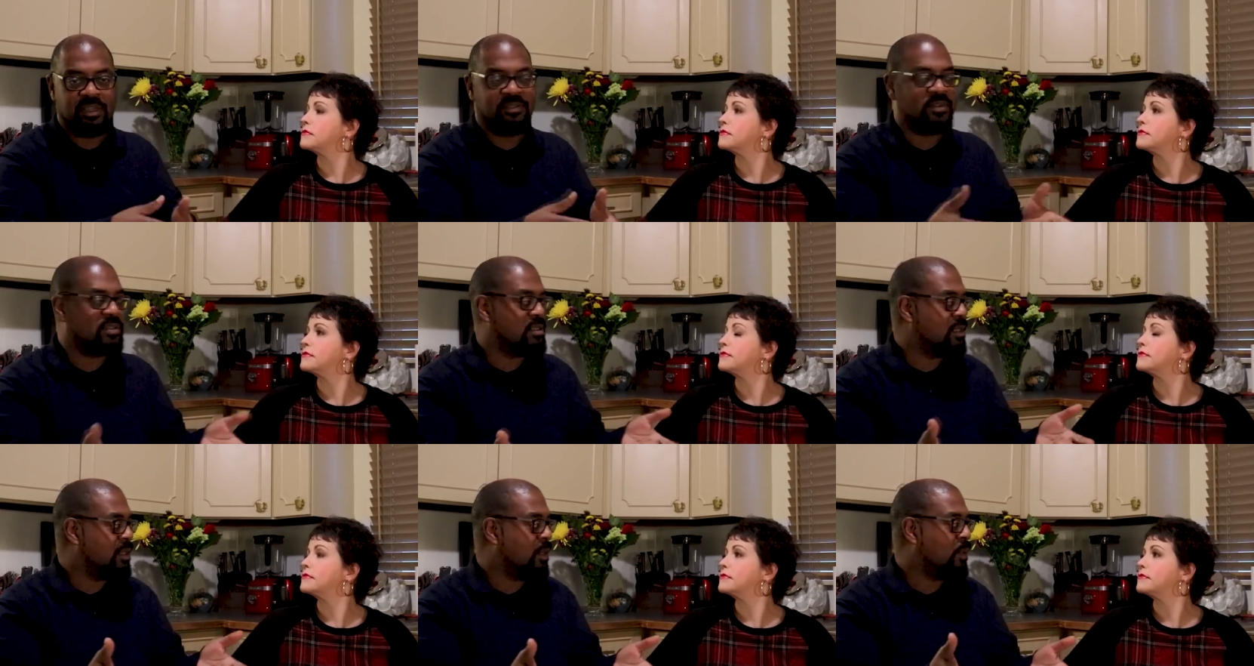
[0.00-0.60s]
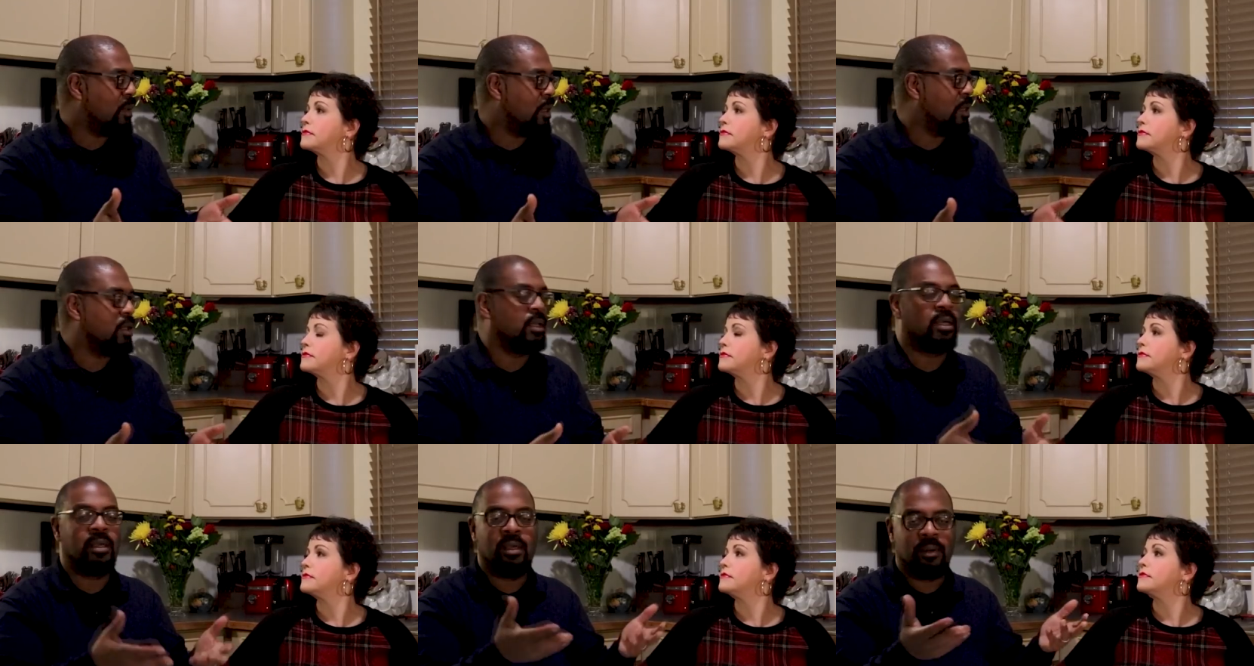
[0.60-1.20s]
Speaker 1: a difference in the
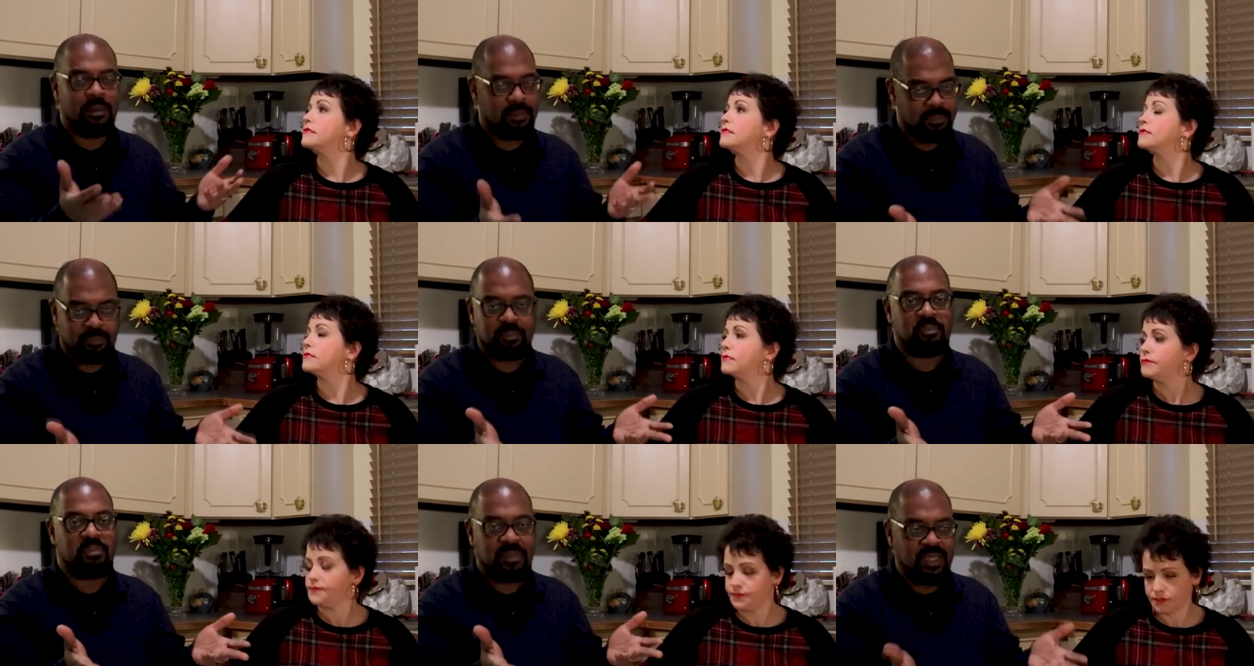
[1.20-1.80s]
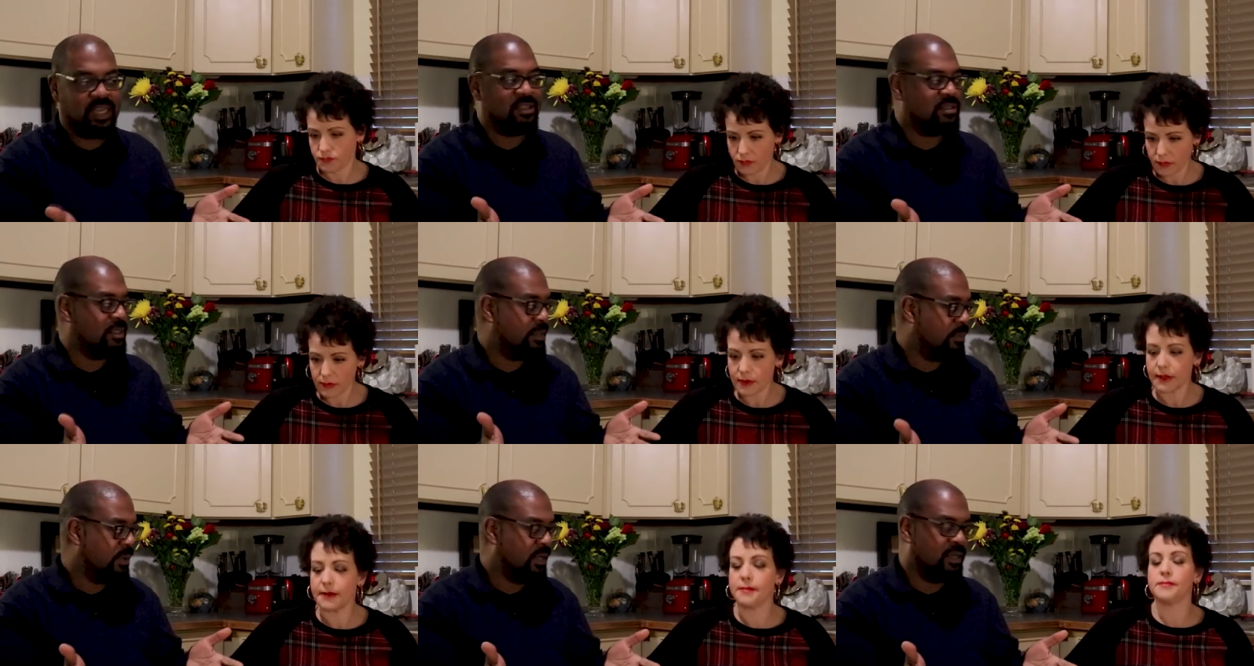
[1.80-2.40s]
quality?
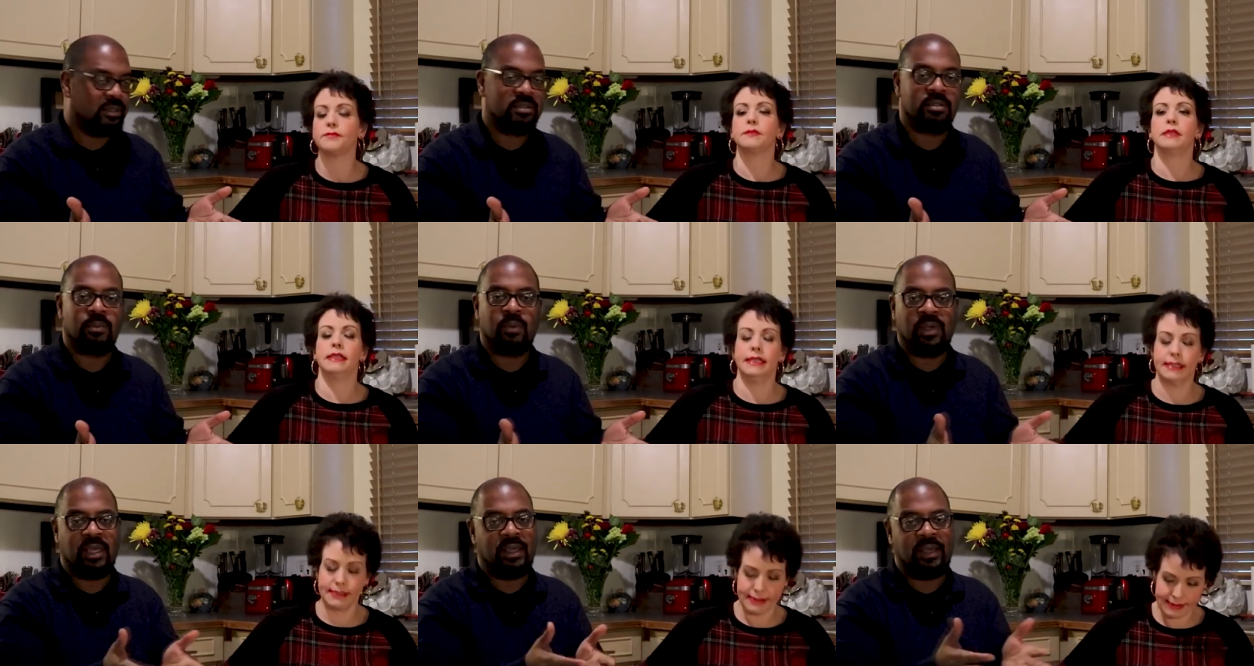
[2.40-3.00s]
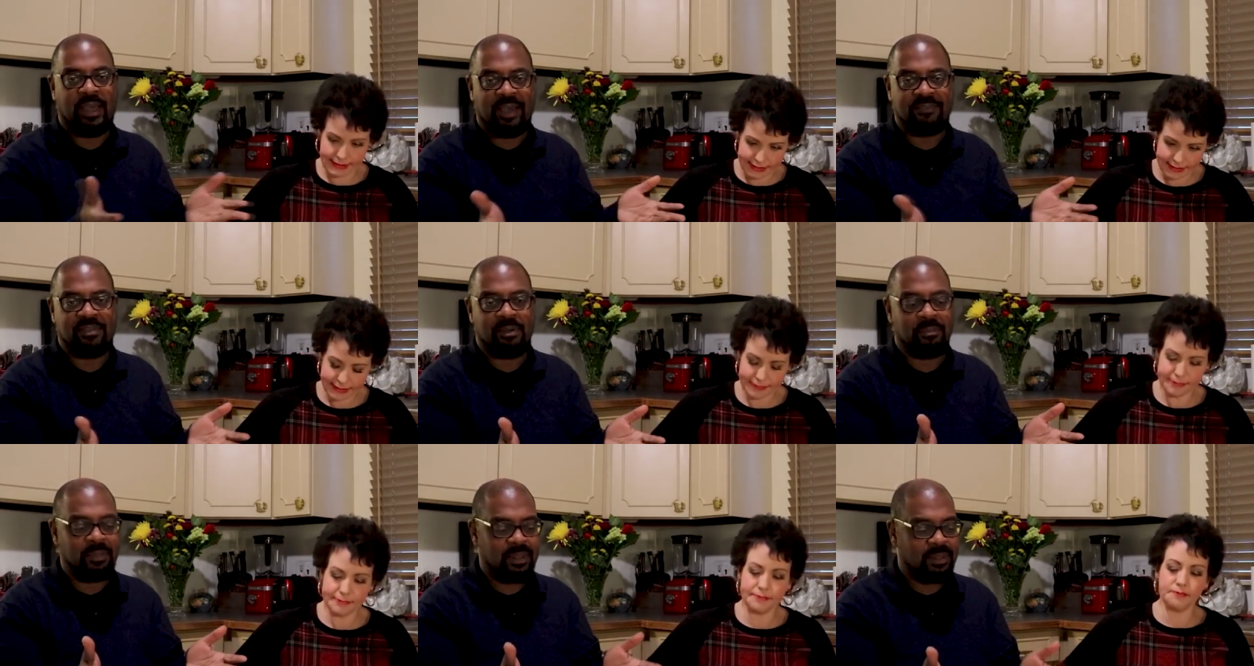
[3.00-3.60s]
Yes, there is. Yes. We
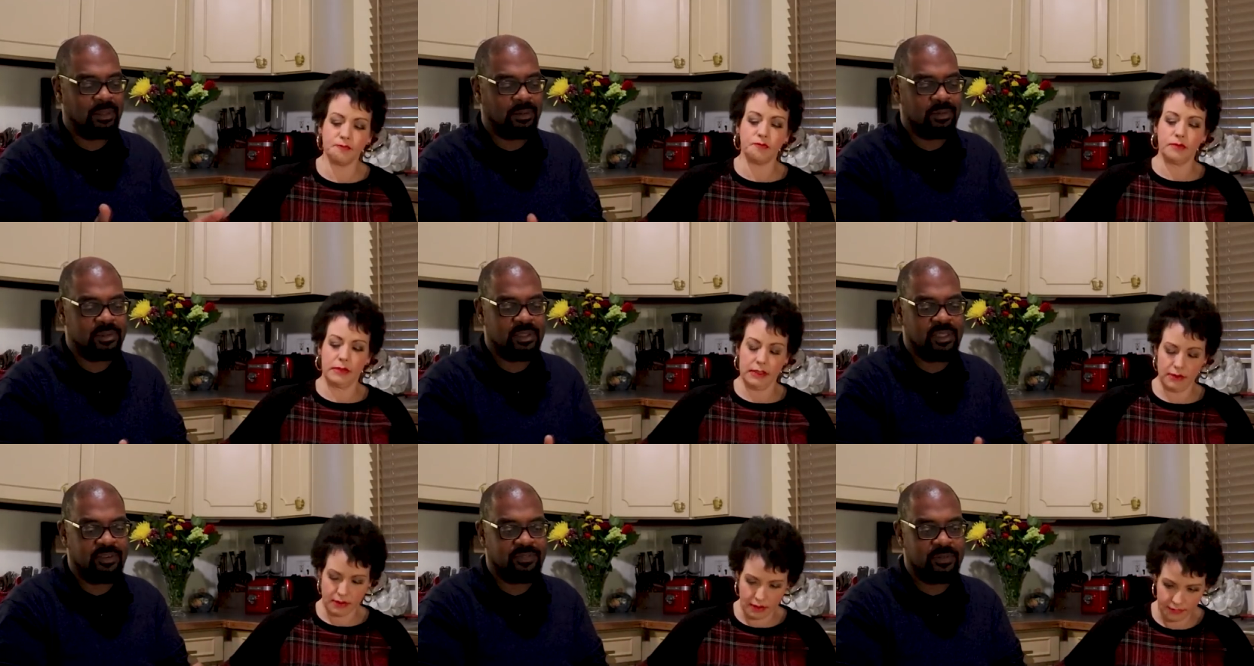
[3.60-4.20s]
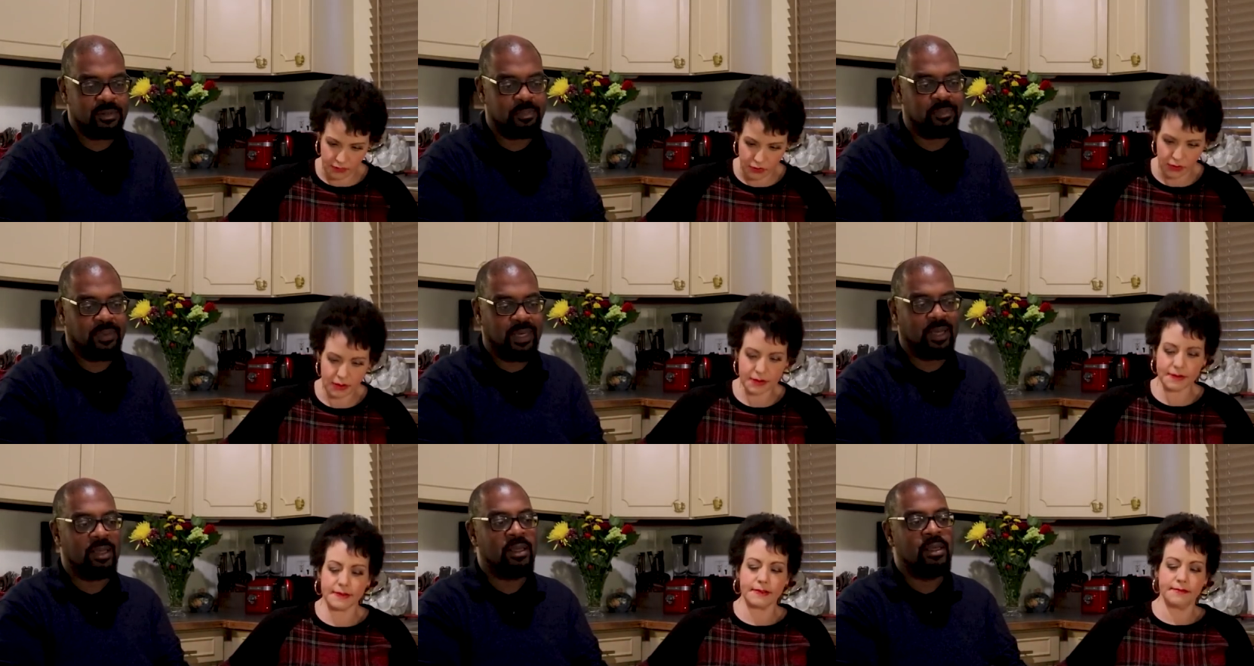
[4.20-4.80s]
have to admit that there's a difference. Of
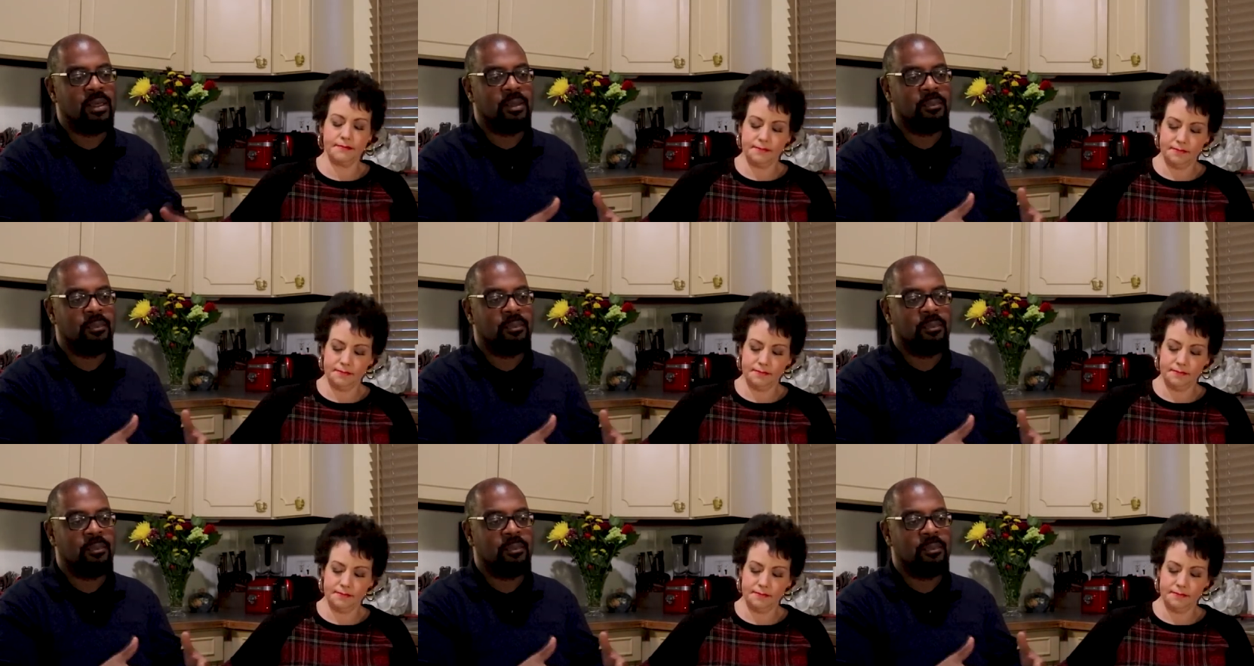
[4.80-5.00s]
course. But